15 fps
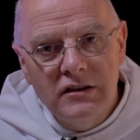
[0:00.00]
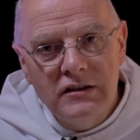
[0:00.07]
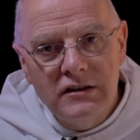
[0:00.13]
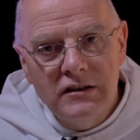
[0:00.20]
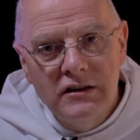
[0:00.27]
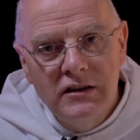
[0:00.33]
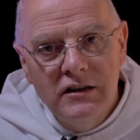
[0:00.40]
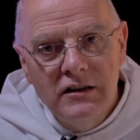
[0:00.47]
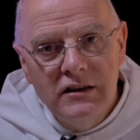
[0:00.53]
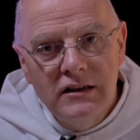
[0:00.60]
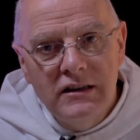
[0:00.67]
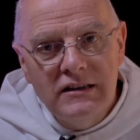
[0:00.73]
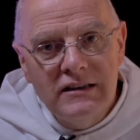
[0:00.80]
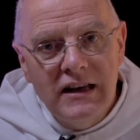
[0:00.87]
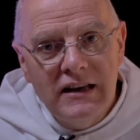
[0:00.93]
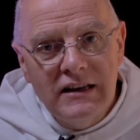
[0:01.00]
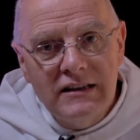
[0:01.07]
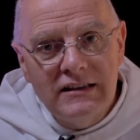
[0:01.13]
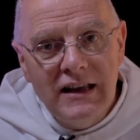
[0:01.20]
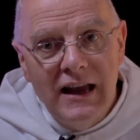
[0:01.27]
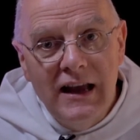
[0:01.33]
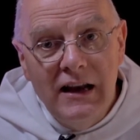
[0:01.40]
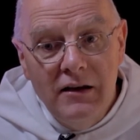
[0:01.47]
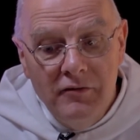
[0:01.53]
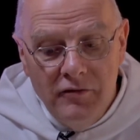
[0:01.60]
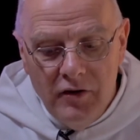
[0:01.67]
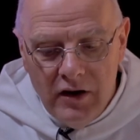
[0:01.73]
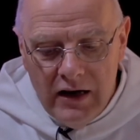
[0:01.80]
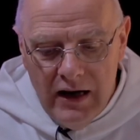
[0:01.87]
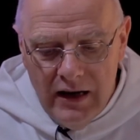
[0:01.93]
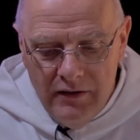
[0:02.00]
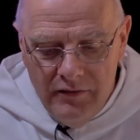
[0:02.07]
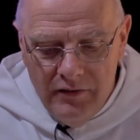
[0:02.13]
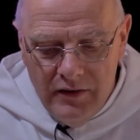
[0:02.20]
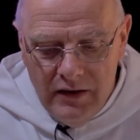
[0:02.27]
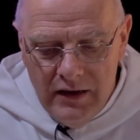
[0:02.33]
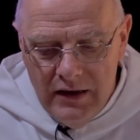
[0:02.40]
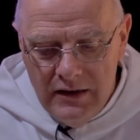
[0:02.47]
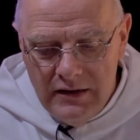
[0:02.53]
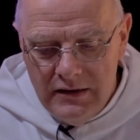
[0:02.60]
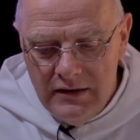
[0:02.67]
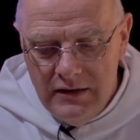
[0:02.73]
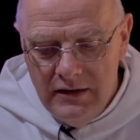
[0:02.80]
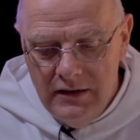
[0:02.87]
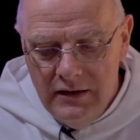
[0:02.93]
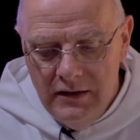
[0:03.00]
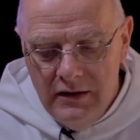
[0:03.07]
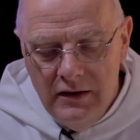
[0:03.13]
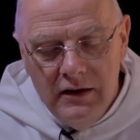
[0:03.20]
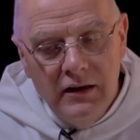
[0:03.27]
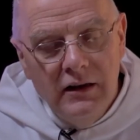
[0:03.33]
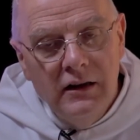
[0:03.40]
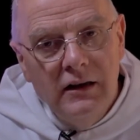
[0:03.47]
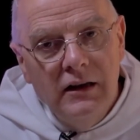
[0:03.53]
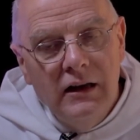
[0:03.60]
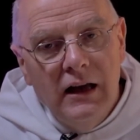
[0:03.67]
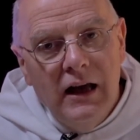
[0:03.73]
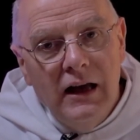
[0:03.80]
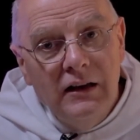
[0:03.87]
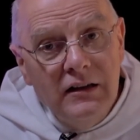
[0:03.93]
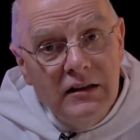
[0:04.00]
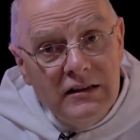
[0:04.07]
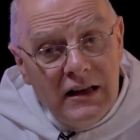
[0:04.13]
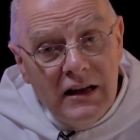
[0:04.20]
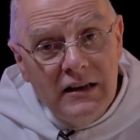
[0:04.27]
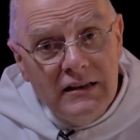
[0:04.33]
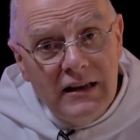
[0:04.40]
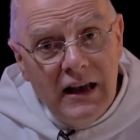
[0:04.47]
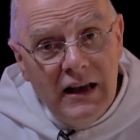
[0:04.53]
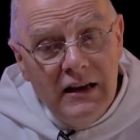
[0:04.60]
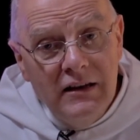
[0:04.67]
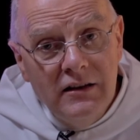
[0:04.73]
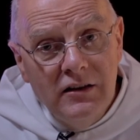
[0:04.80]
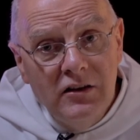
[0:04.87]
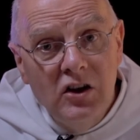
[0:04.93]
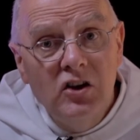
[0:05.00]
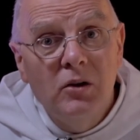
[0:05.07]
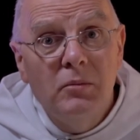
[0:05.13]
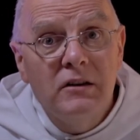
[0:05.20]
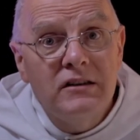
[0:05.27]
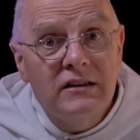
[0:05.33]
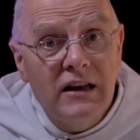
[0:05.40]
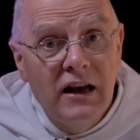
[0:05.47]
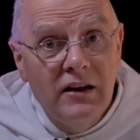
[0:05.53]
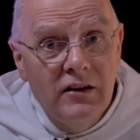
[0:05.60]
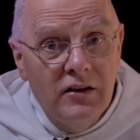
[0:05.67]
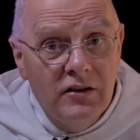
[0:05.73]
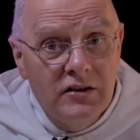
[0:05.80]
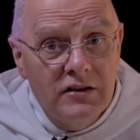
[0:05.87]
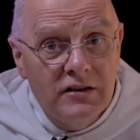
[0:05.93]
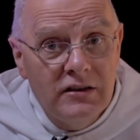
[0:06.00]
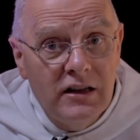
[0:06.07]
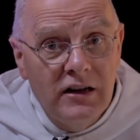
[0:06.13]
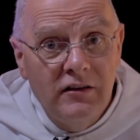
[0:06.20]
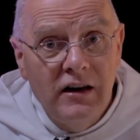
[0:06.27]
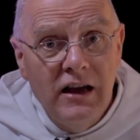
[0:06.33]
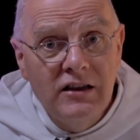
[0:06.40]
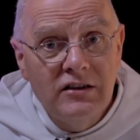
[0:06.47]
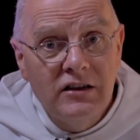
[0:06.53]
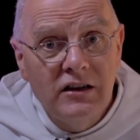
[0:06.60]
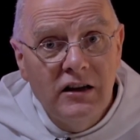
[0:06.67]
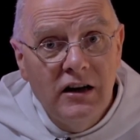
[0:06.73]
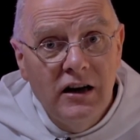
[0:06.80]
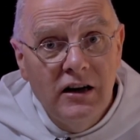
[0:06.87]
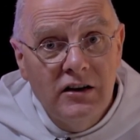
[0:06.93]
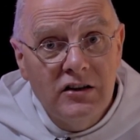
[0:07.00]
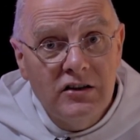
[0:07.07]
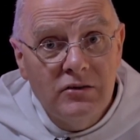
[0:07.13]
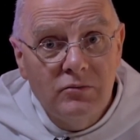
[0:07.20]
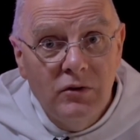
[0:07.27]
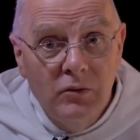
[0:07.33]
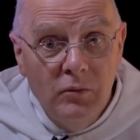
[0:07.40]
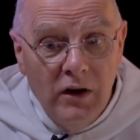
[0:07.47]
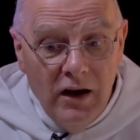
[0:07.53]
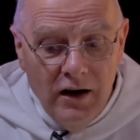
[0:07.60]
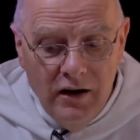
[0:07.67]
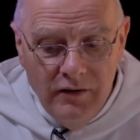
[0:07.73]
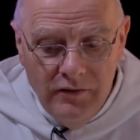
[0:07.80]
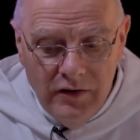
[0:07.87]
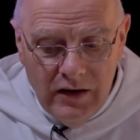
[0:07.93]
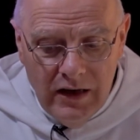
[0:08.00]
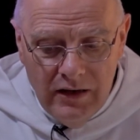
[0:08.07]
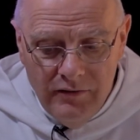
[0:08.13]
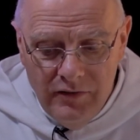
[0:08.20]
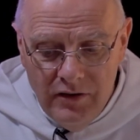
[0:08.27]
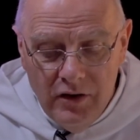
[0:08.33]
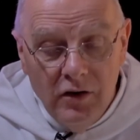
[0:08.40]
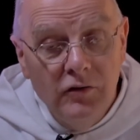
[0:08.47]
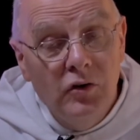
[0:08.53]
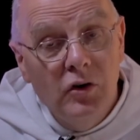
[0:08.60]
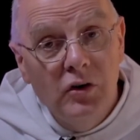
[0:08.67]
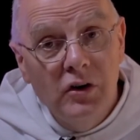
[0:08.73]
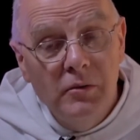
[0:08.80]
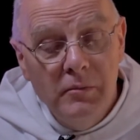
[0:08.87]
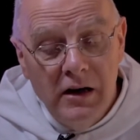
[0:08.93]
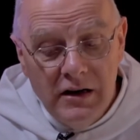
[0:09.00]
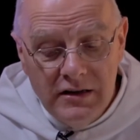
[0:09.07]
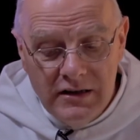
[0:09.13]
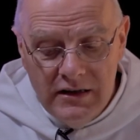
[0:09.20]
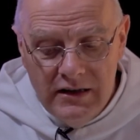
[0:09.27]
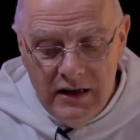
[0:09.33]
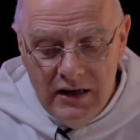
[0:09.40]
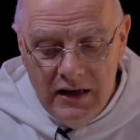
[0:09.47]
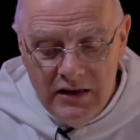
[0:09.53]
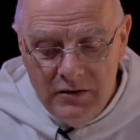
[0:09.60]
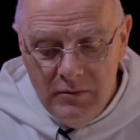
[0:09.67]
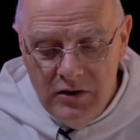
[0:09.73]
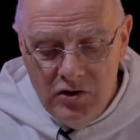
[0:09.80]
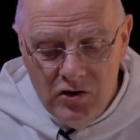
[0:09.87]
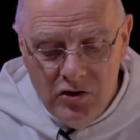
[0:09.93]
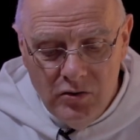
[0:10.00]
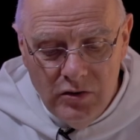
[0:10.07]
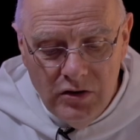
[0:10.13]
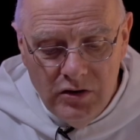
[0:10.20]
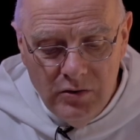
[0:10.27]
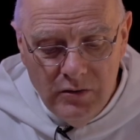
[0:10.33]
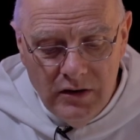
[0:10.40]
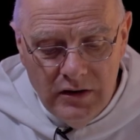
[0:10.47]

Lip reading: us to set aside forgetfulness and to set aside the double standards that arise in our hearts when we are forgetful of all the mercy that has been shown to